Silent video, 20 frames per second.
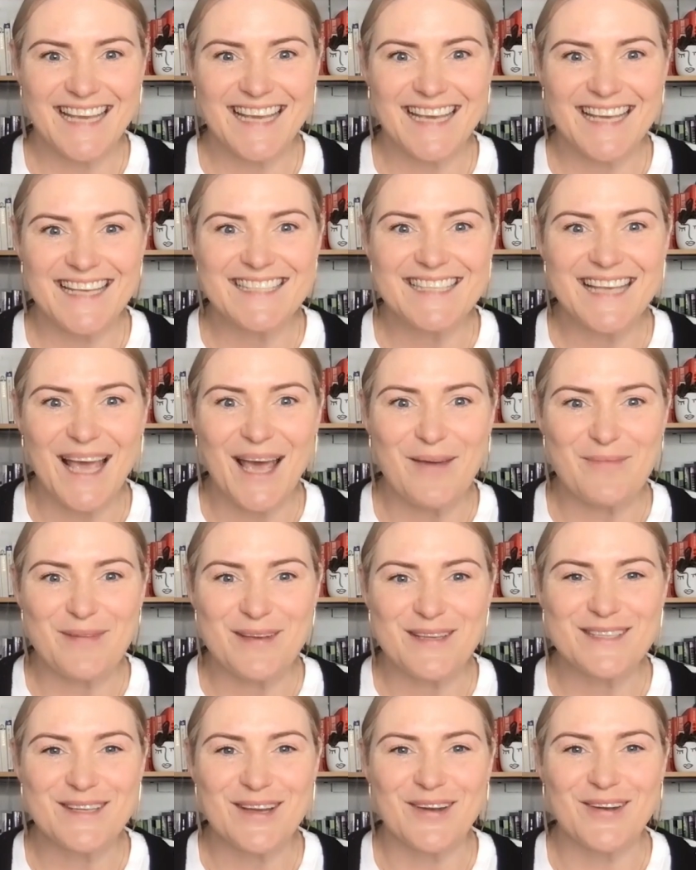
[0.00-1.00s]
is
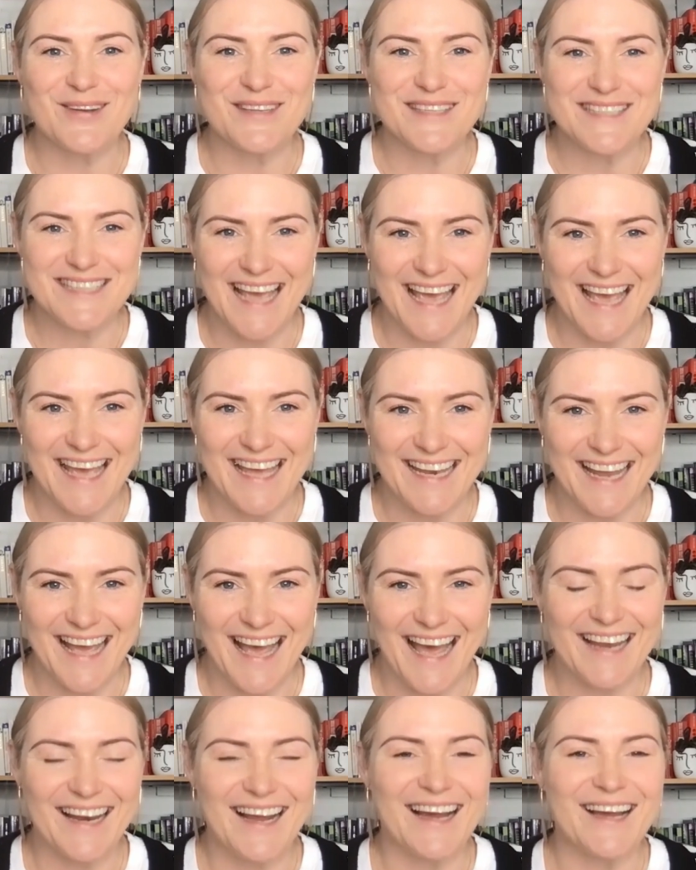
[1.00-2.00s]
episode 10,
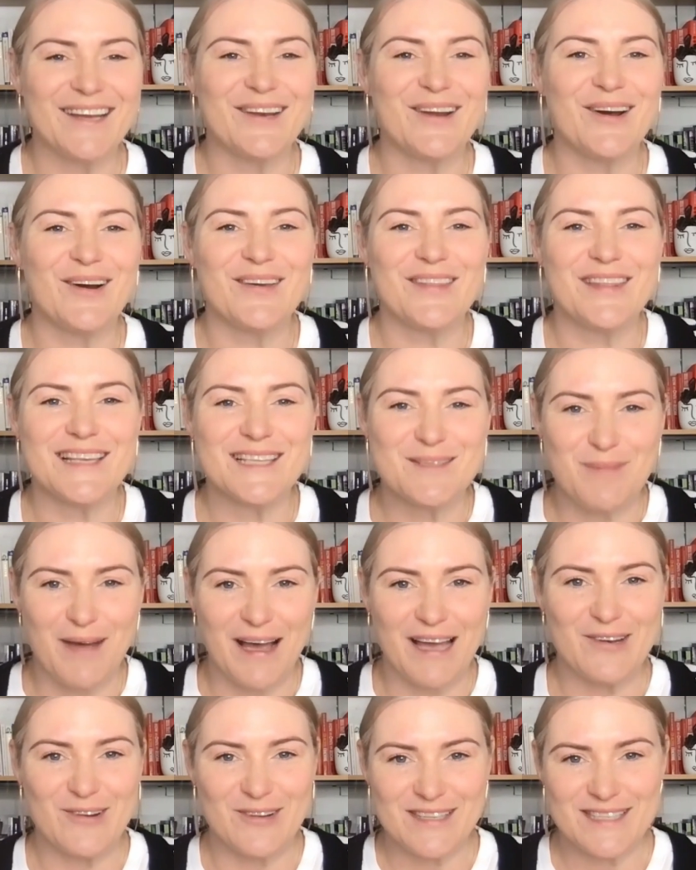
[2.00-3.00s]
and I know this
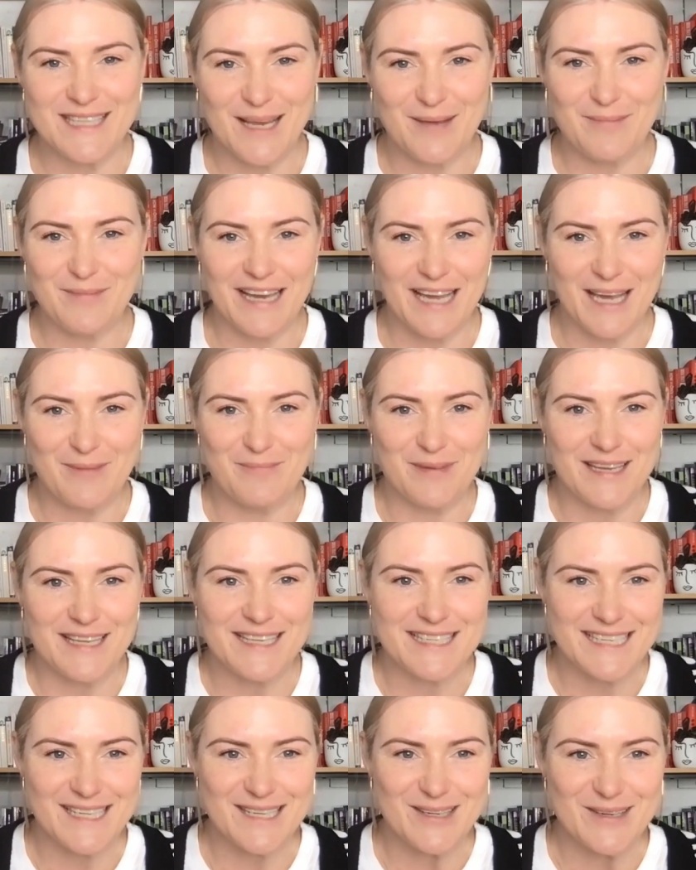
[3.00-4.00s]
might not seem like a big
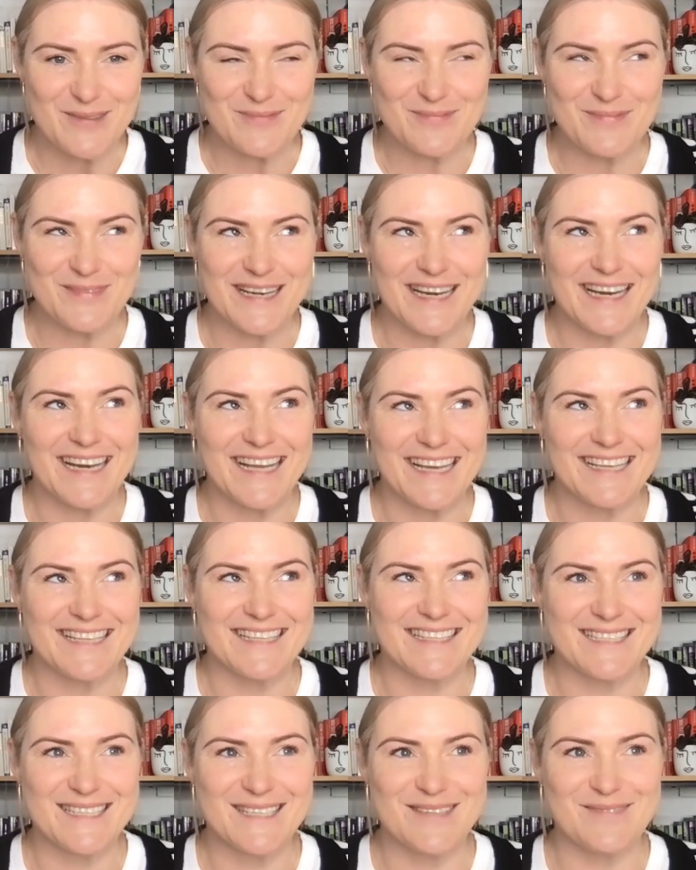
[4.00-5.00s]
deal, but it
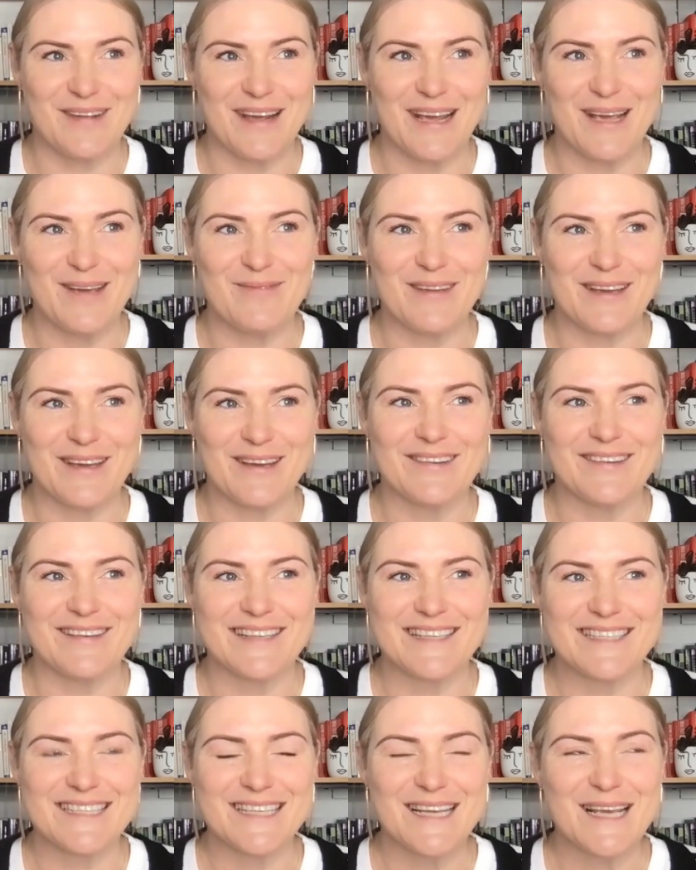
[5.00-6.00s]
is to me
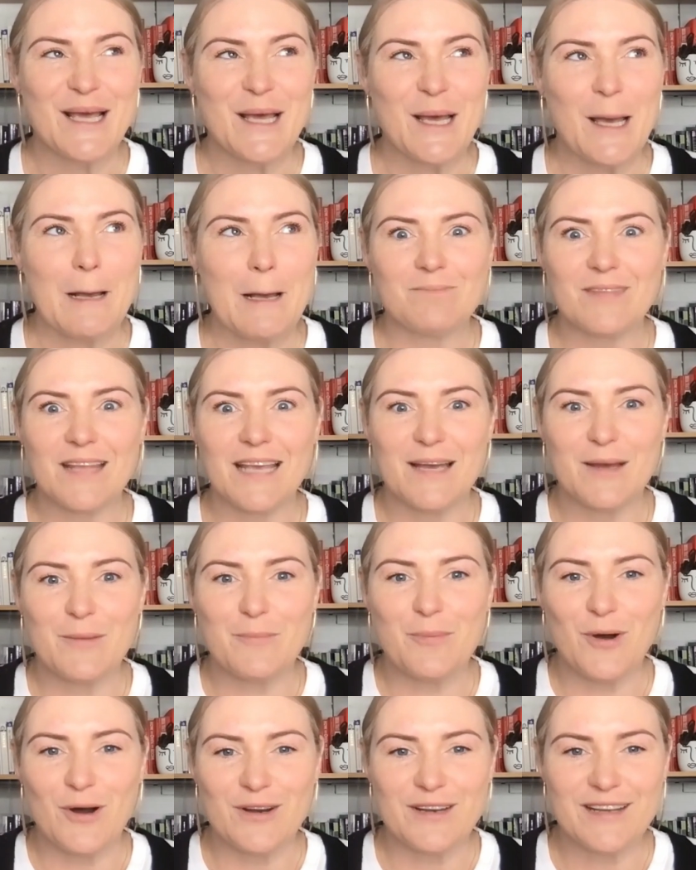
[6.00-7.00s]
because
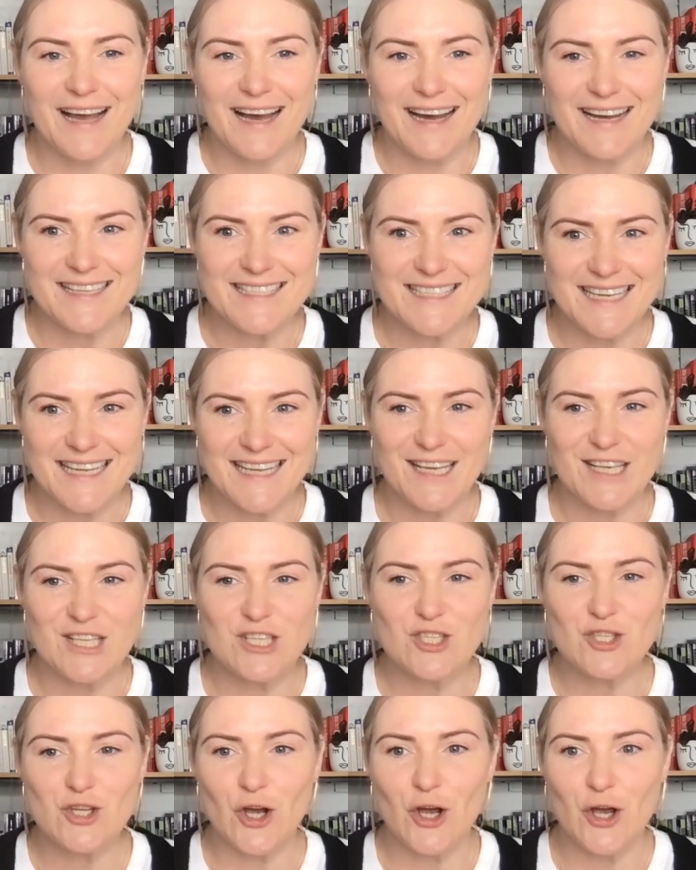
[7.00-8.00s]
podcasting is
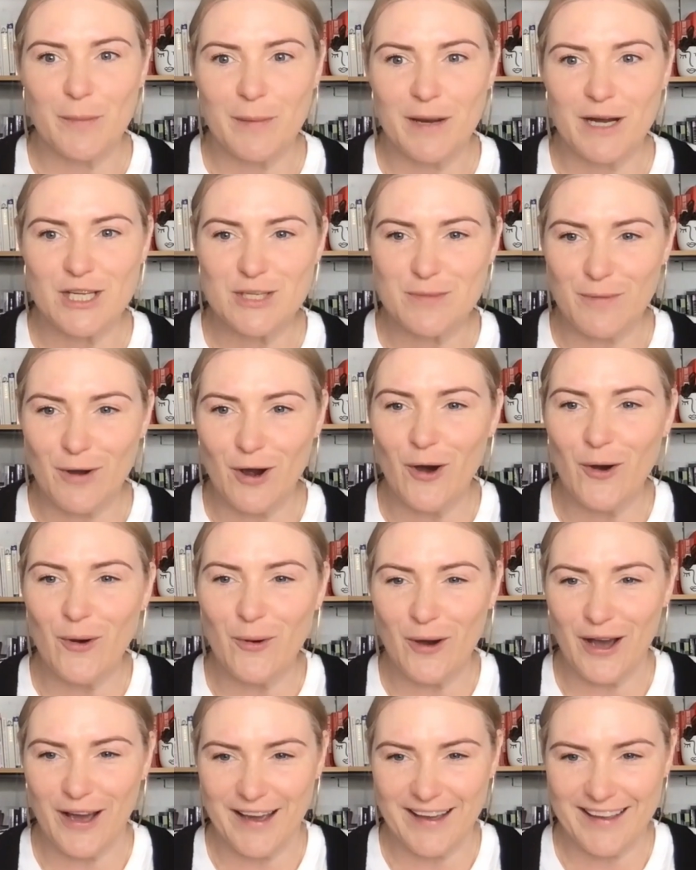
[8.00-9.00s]
so much more
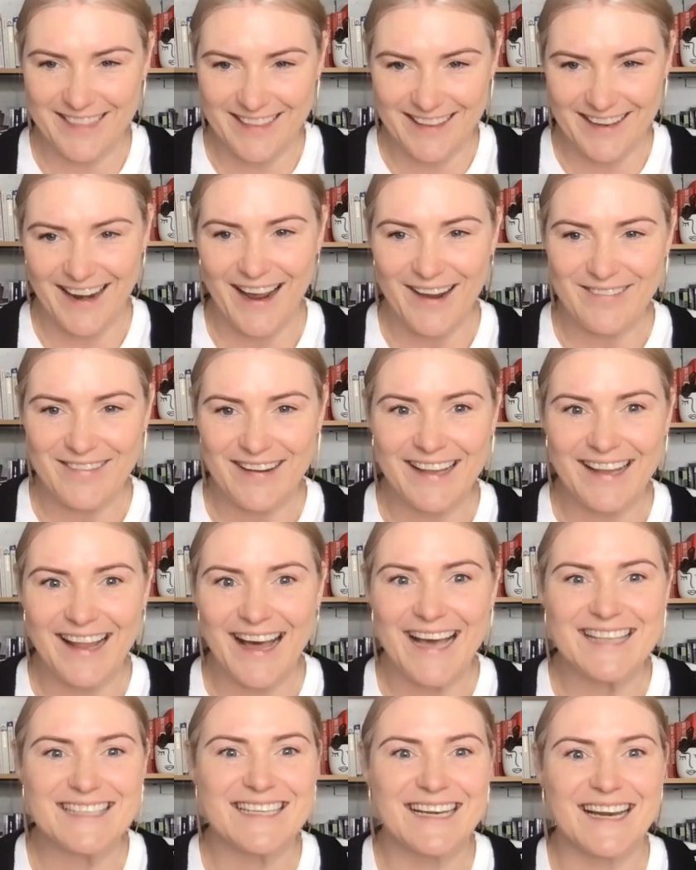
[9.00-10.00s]
work than I
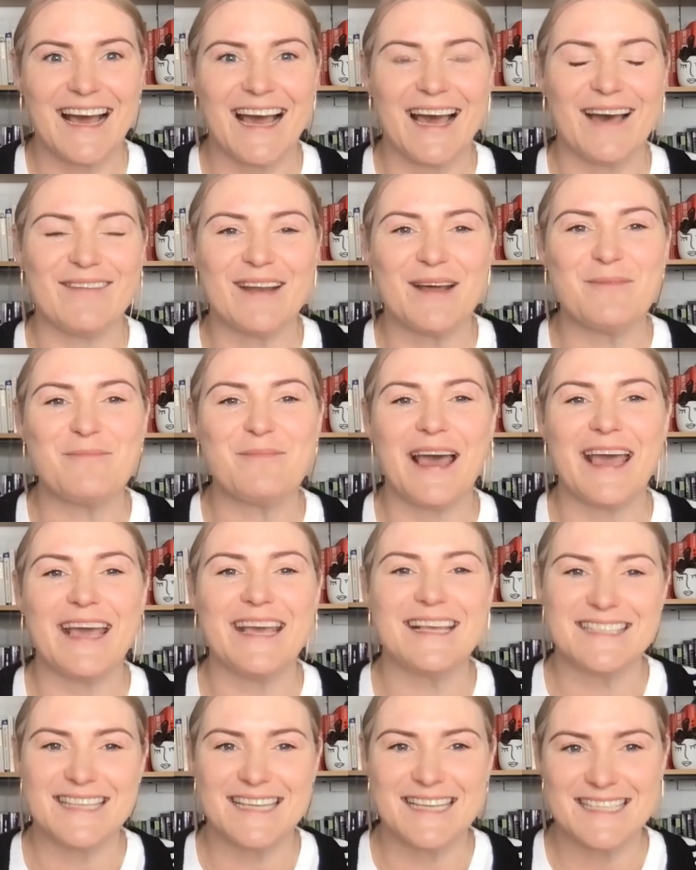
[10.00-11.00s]
realized, and I have an
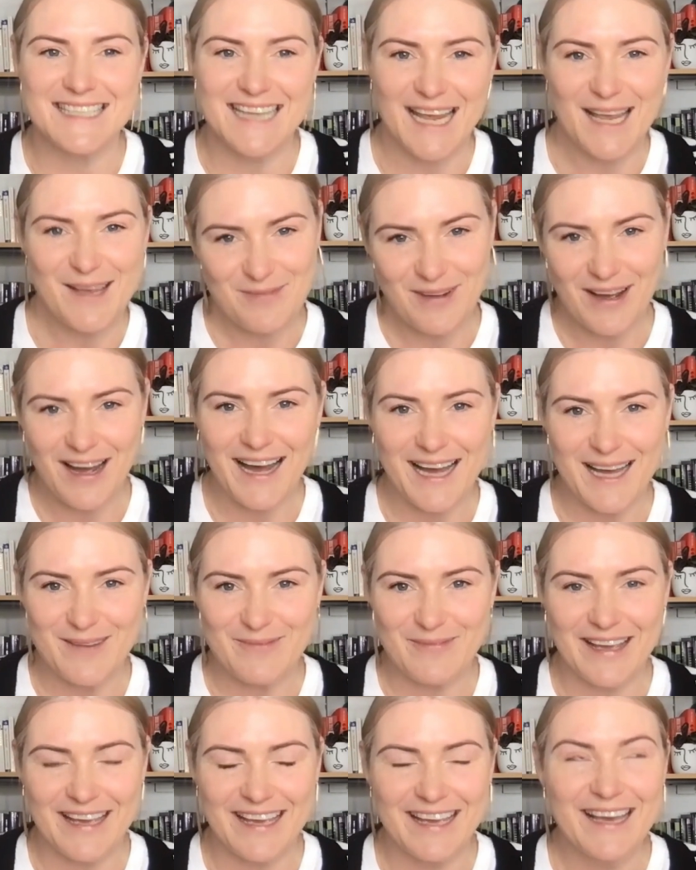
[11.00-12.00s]
amazing team behind
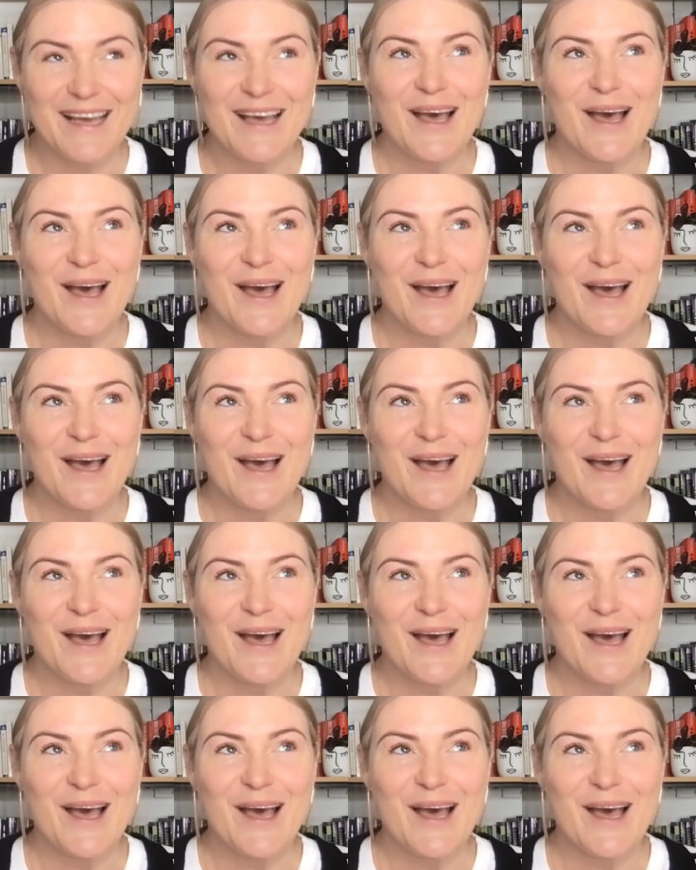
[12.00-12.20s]
me.